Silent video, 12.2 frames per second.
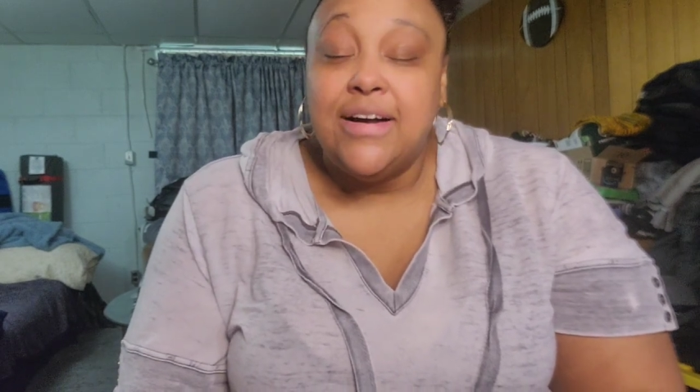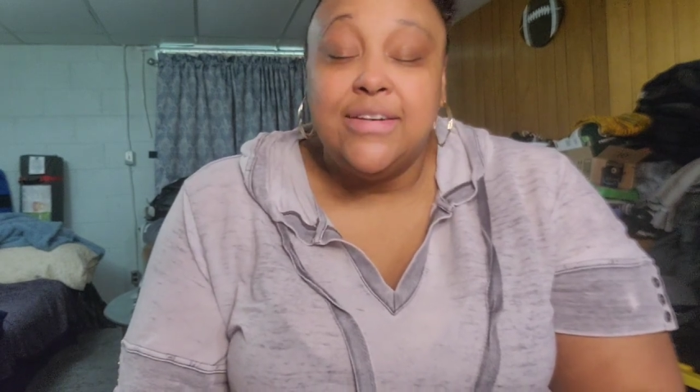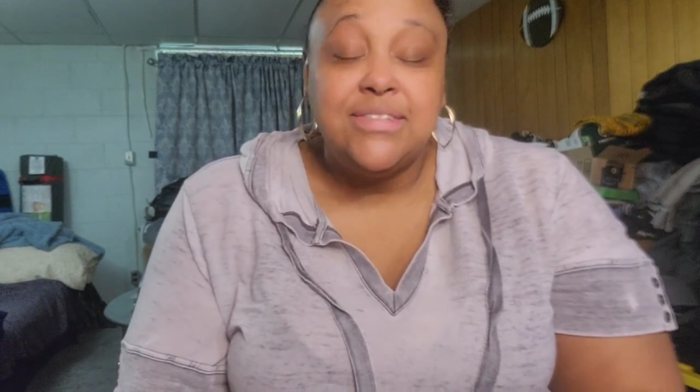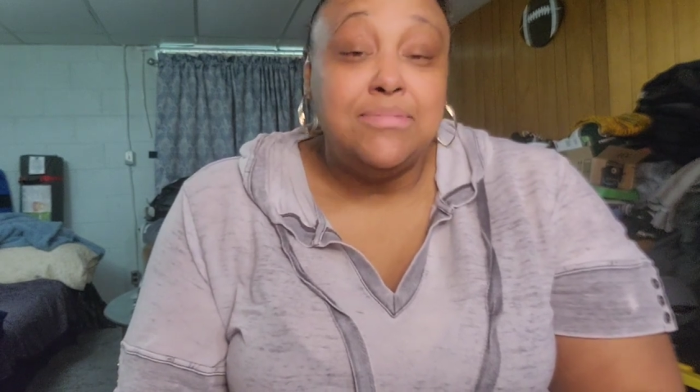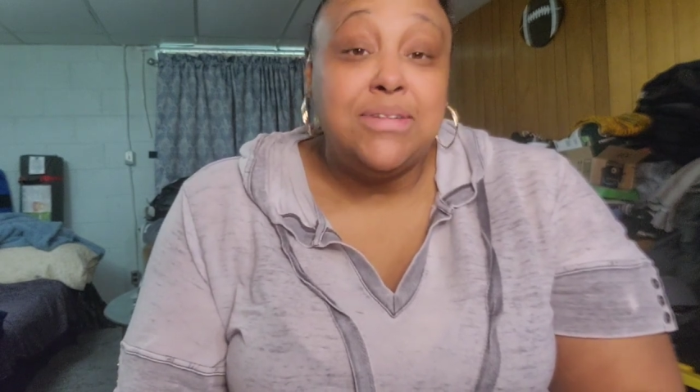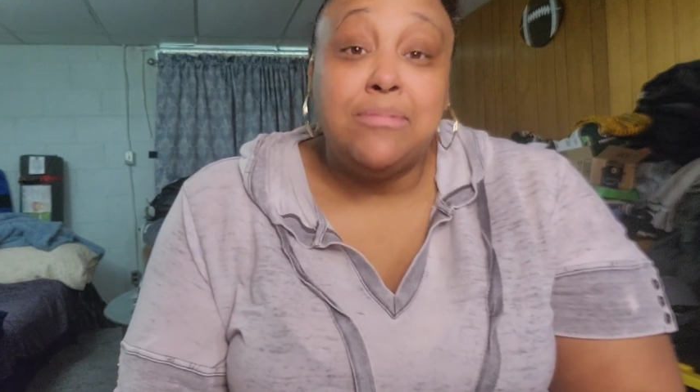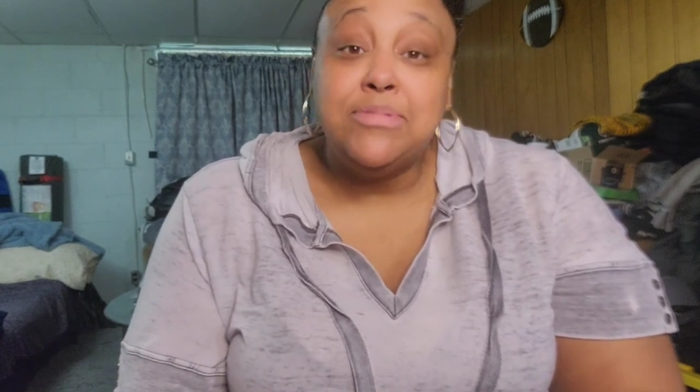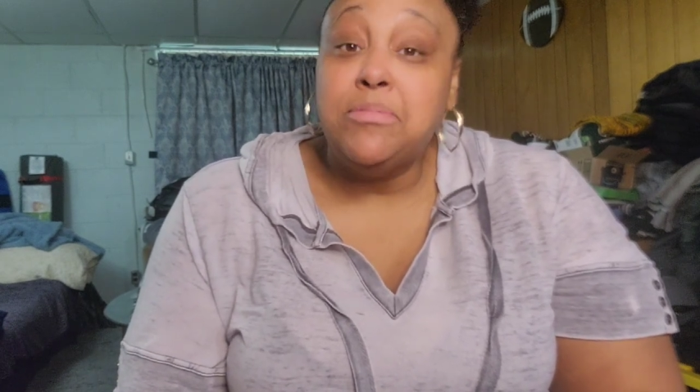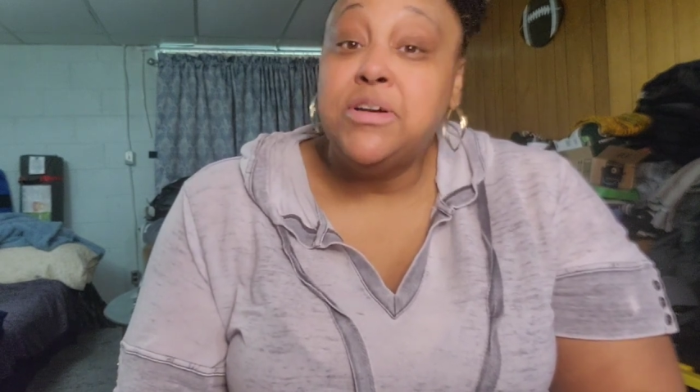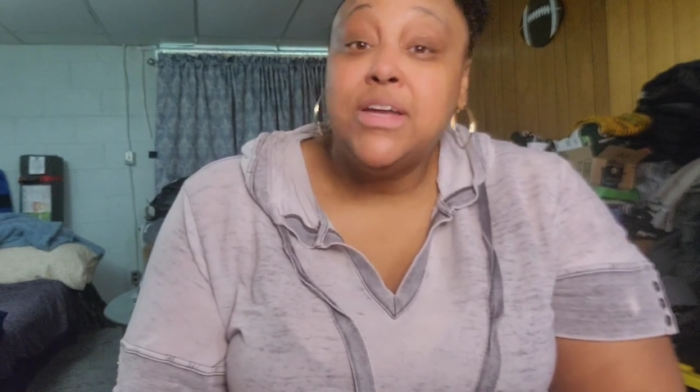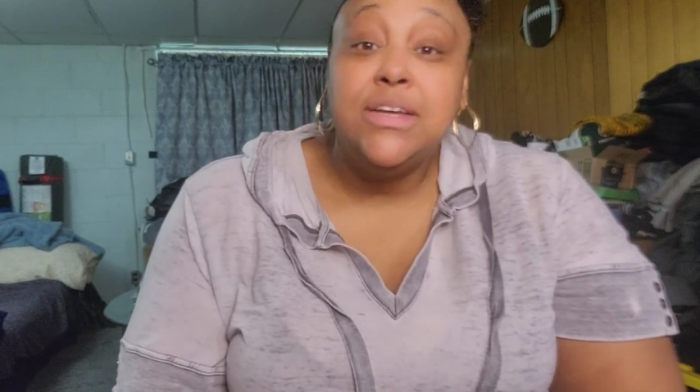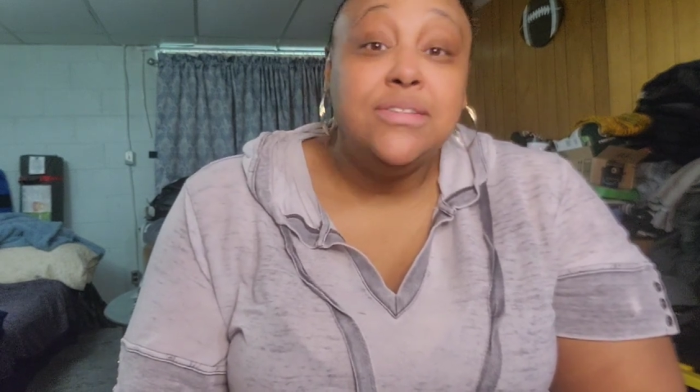sometimes I'm
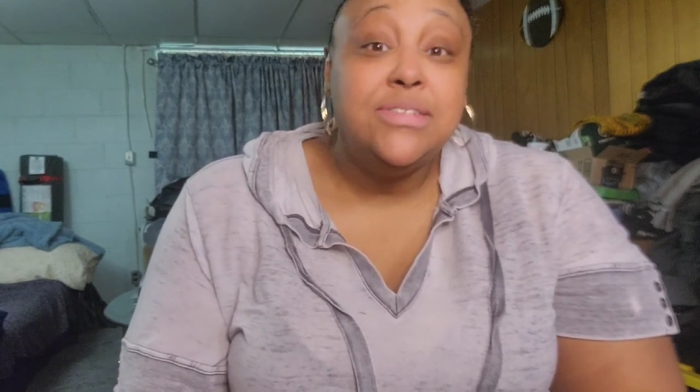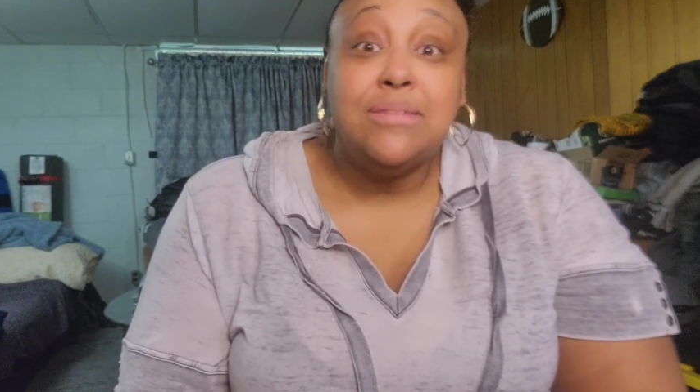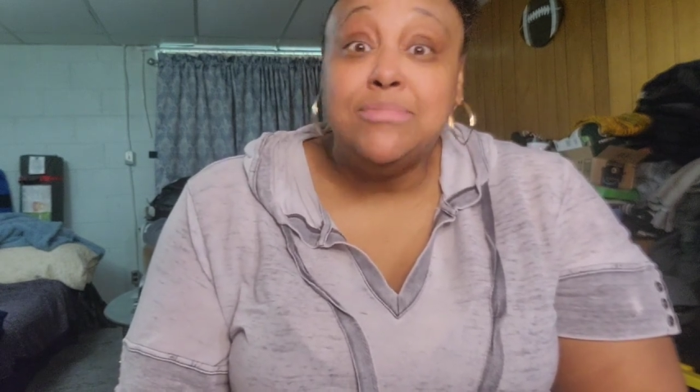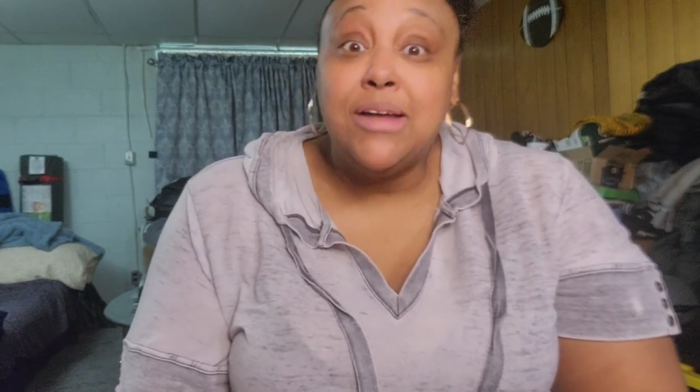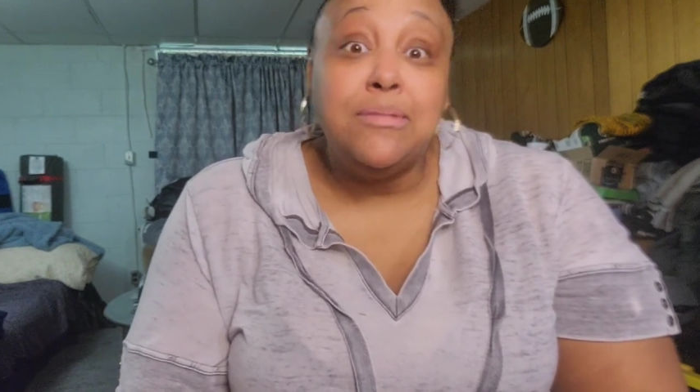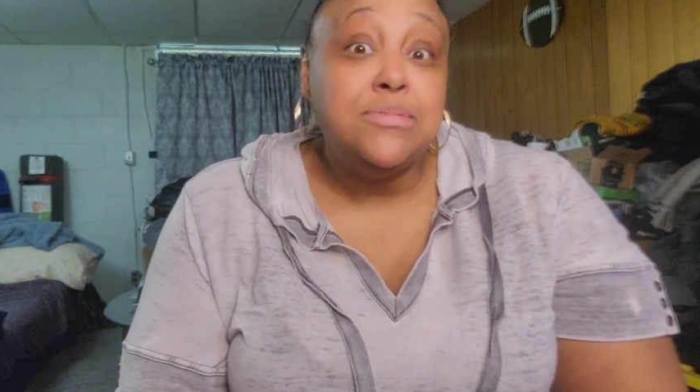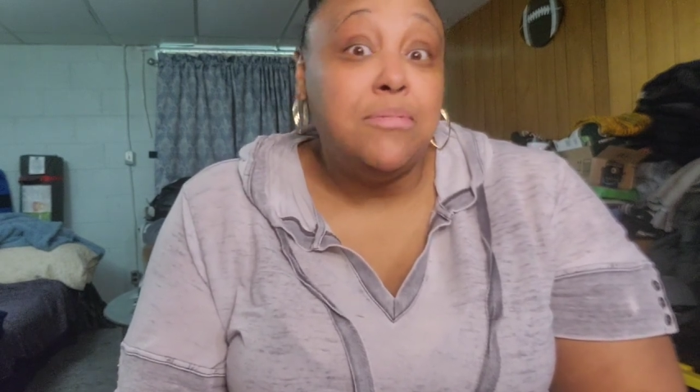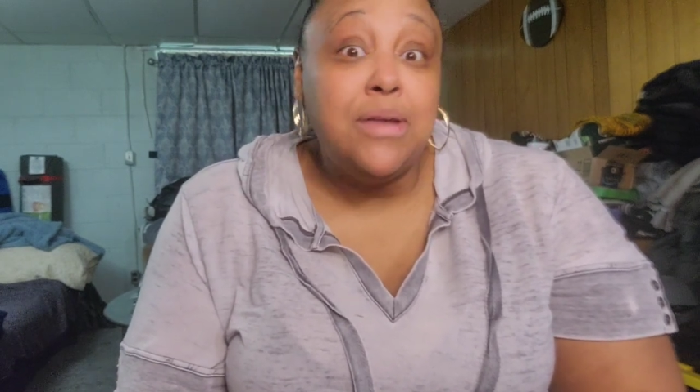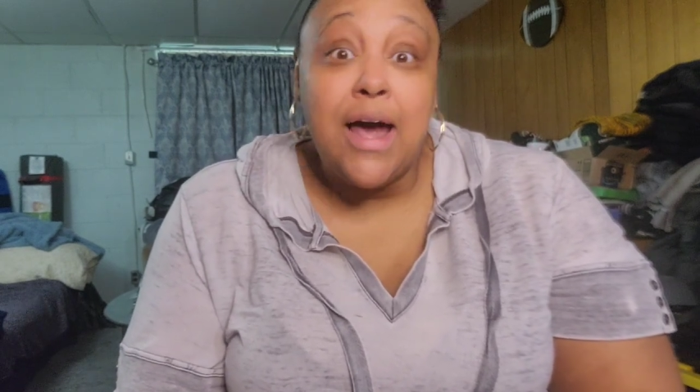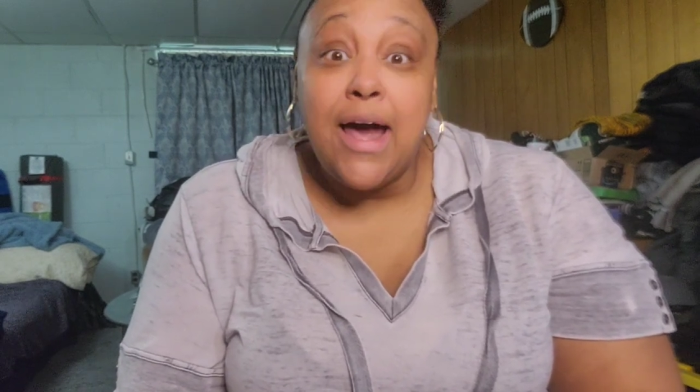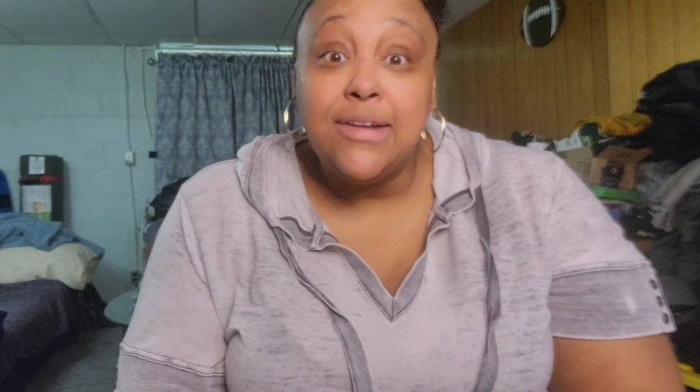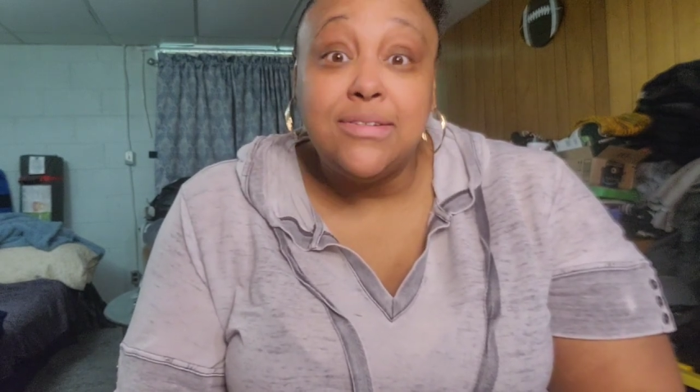cooking, sometimes I'm
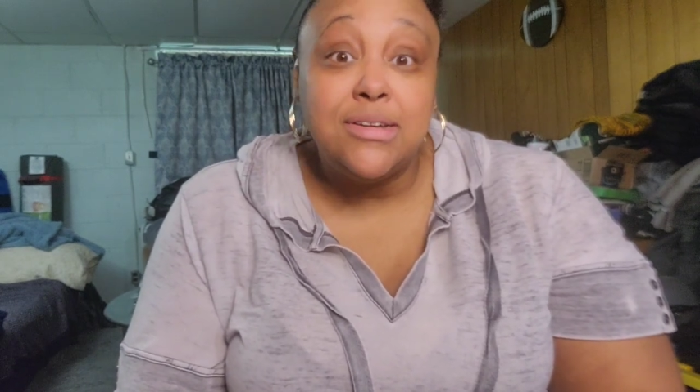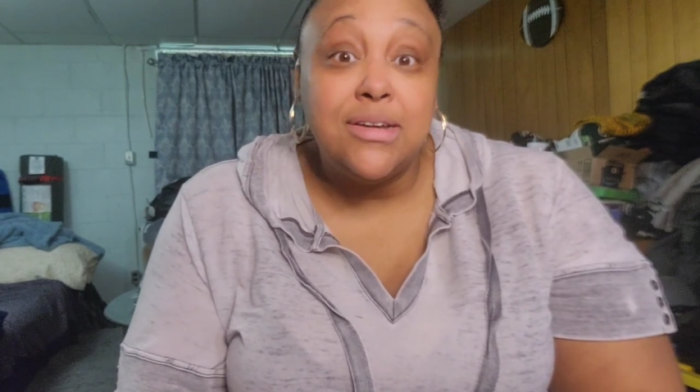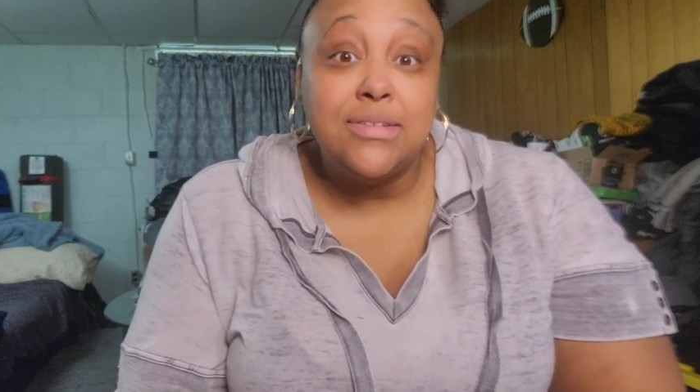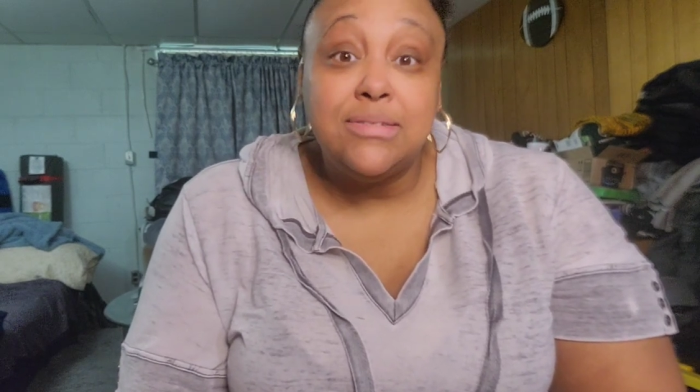not,